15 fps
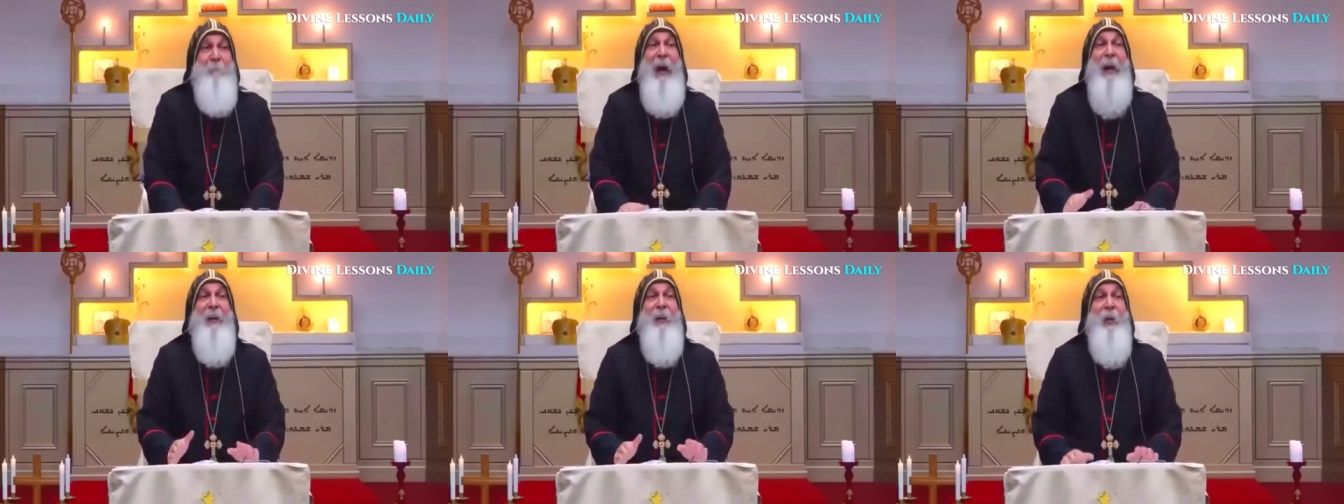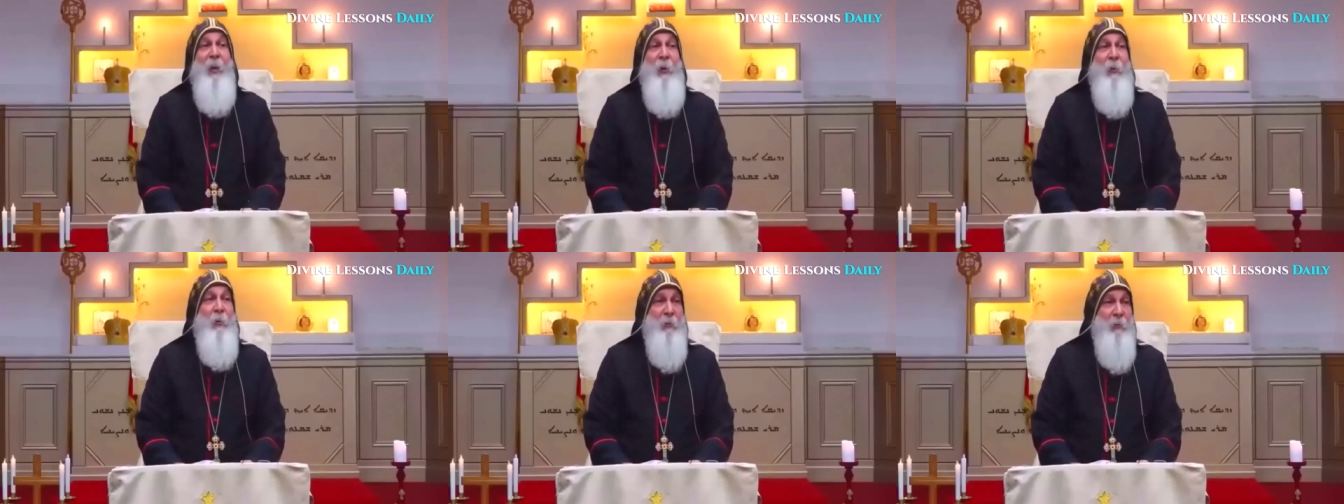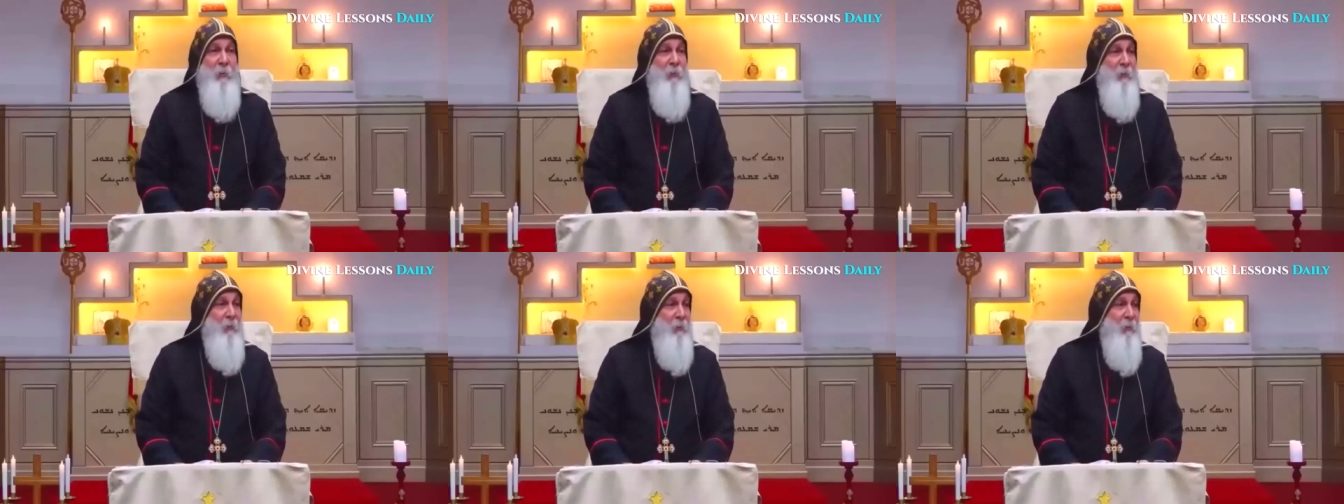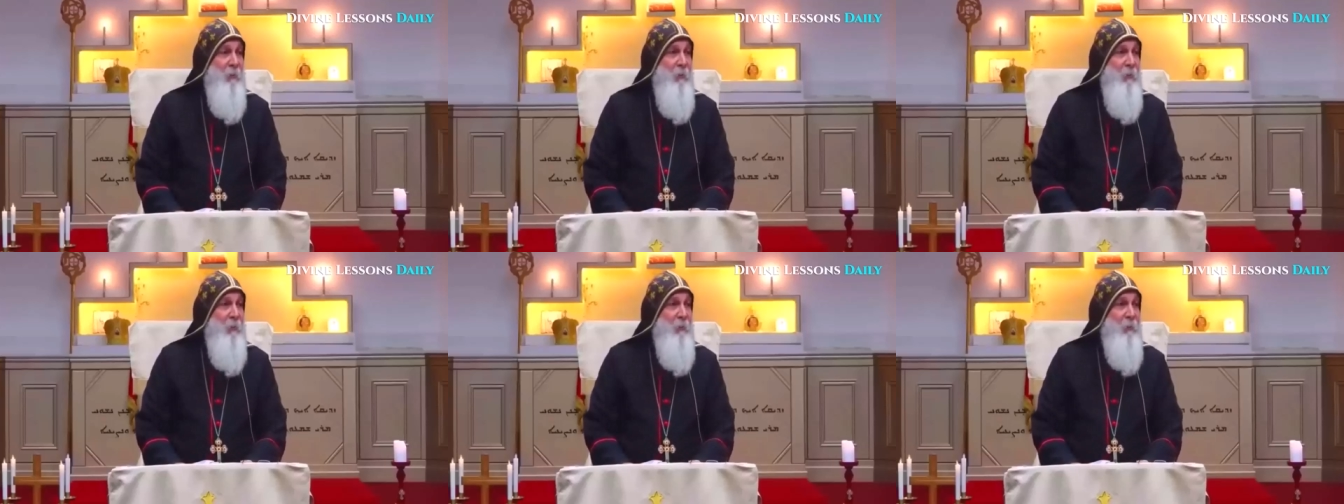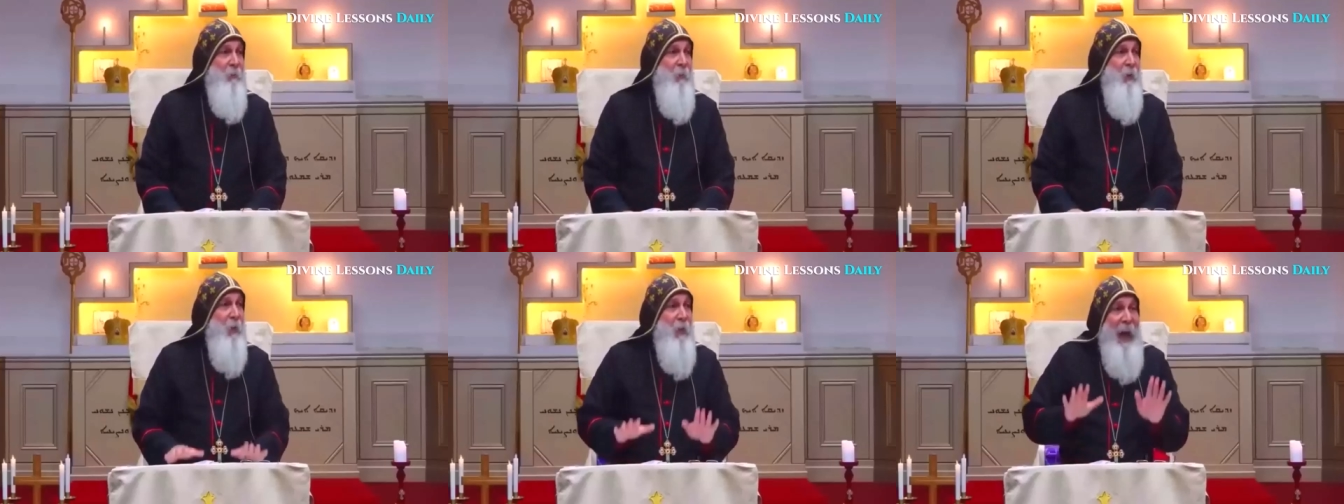beg you,
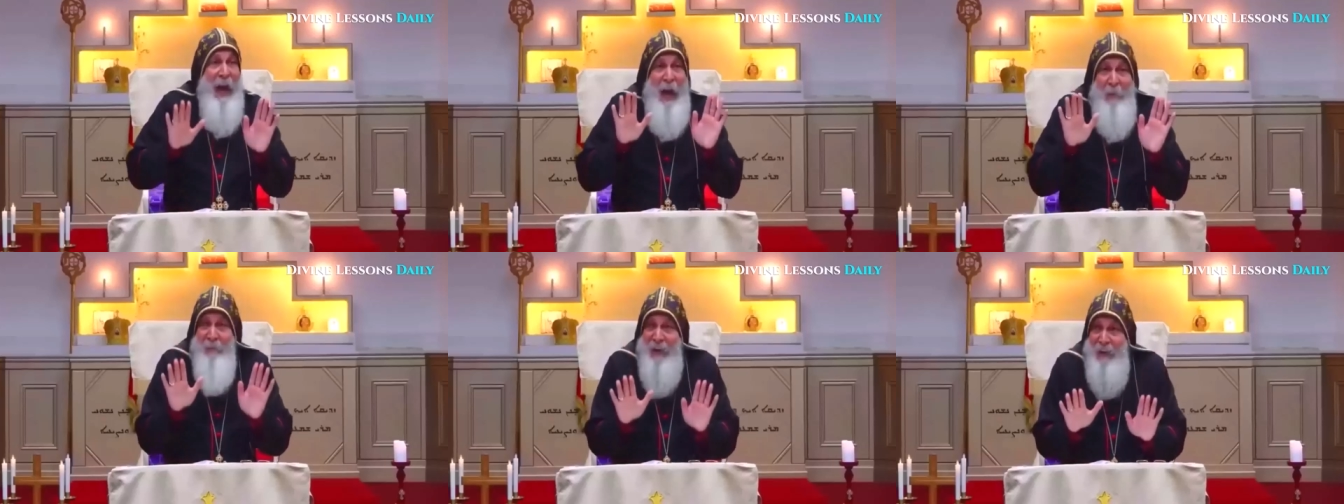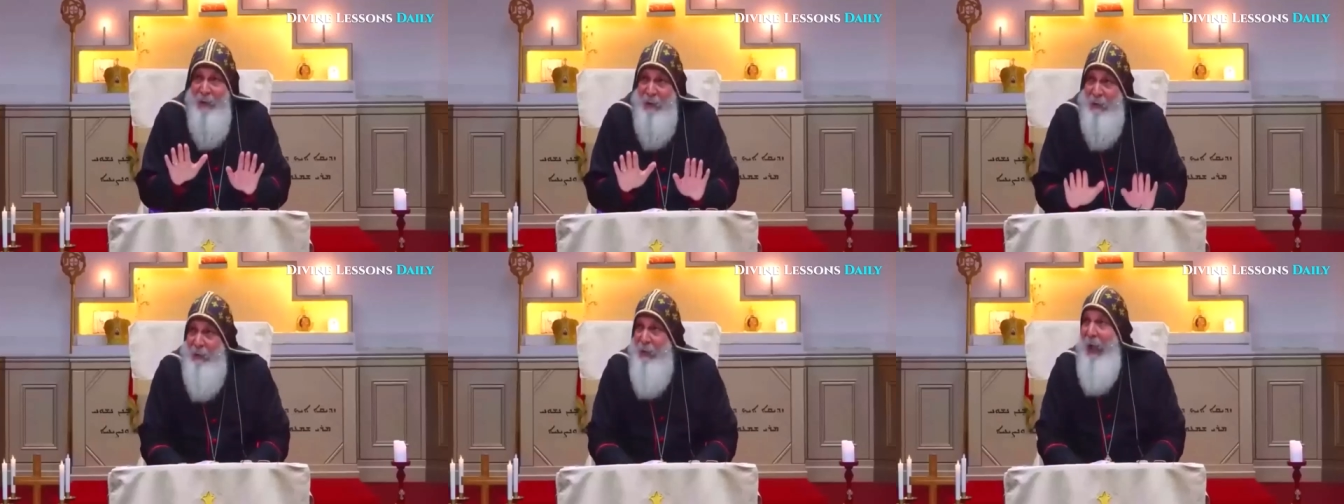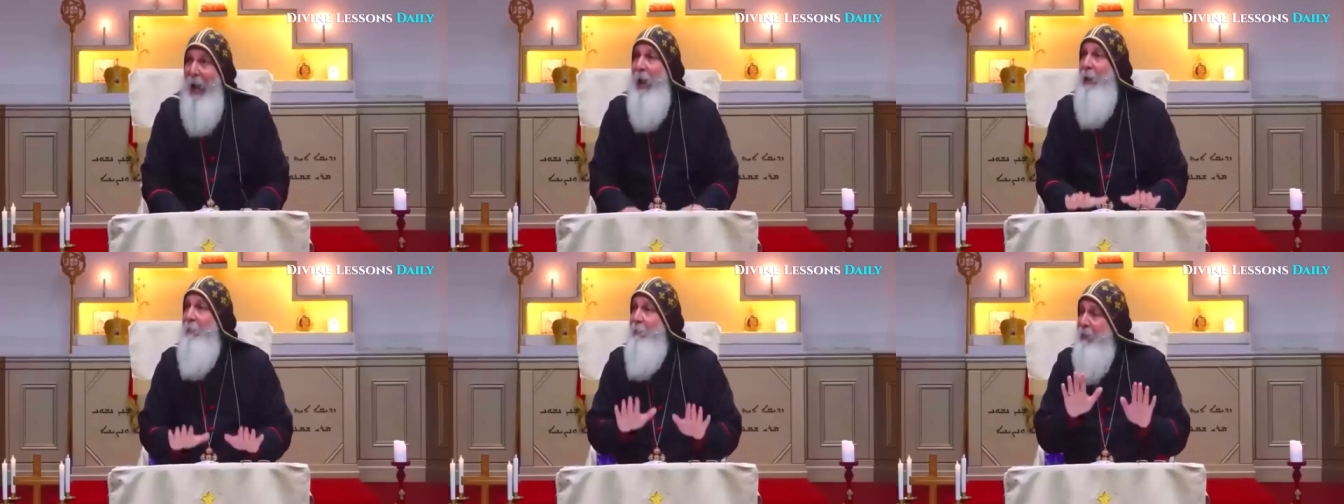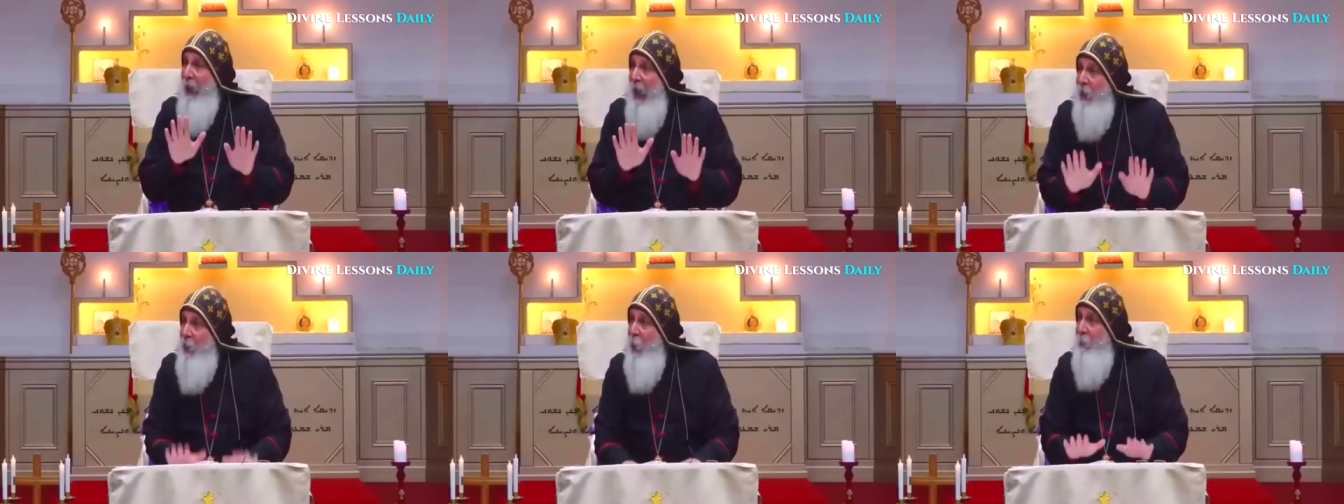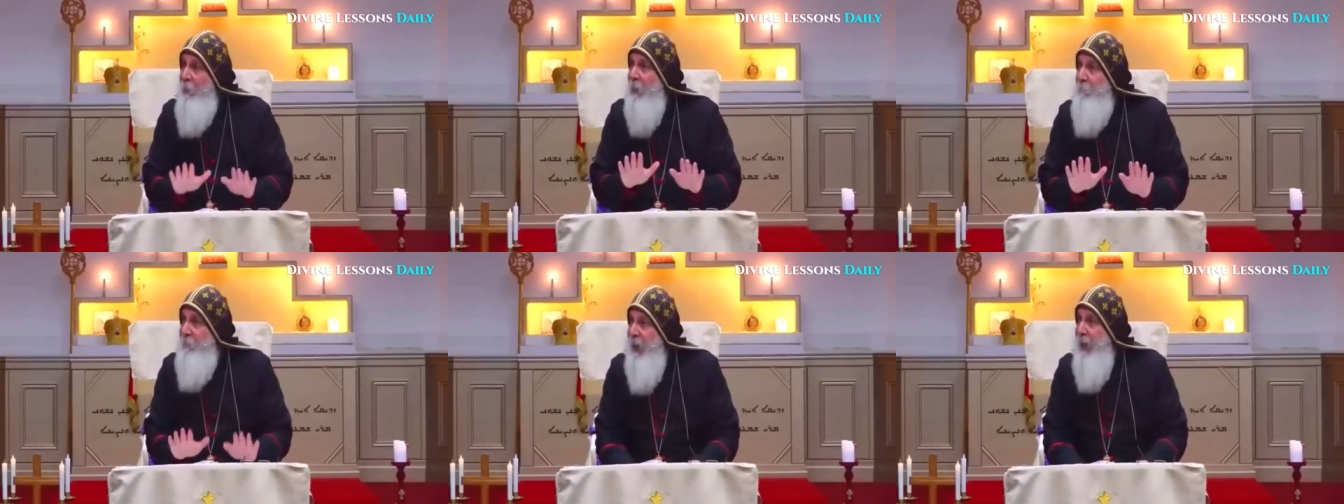they have enslaved the
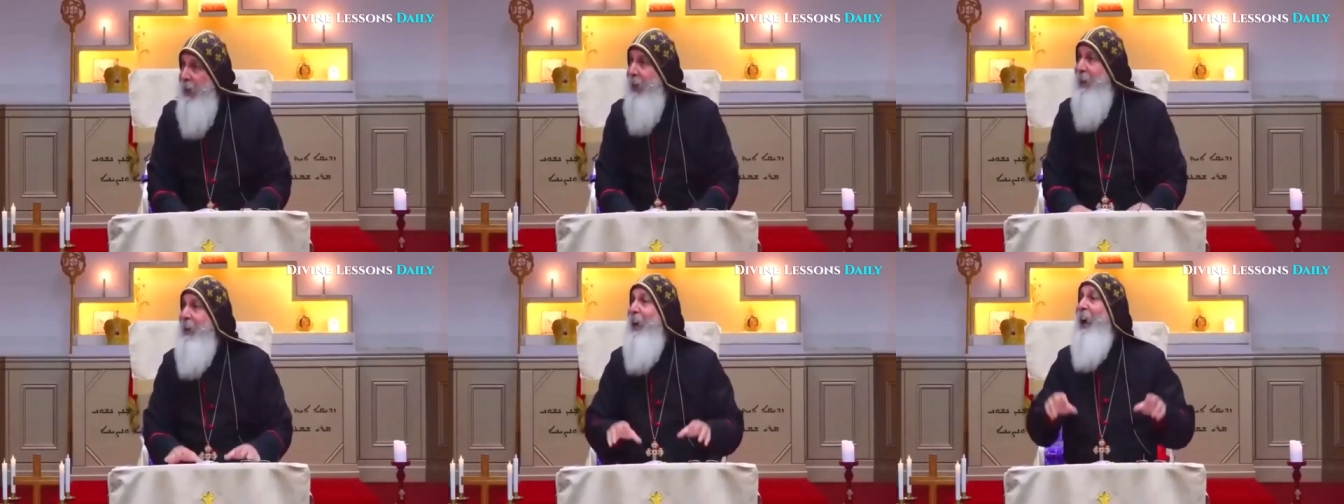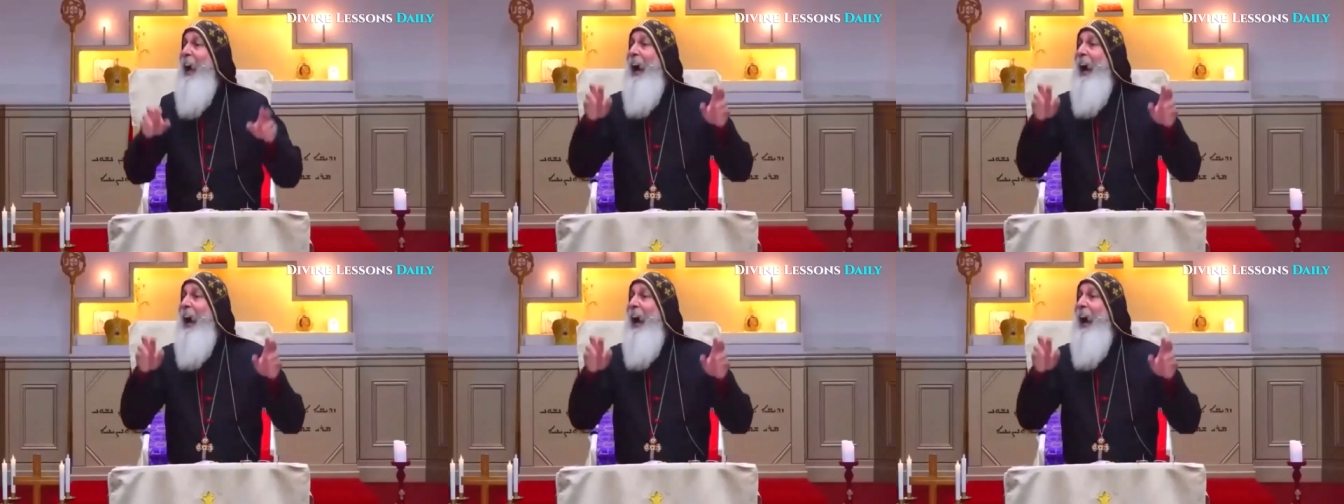human being